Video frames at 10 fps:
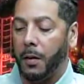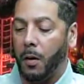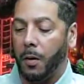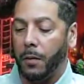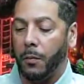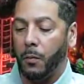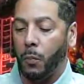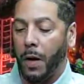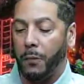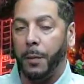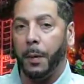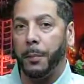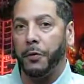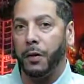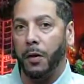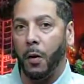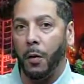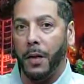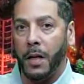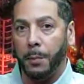when I republished it
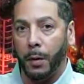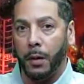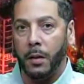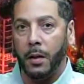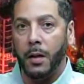on ebook.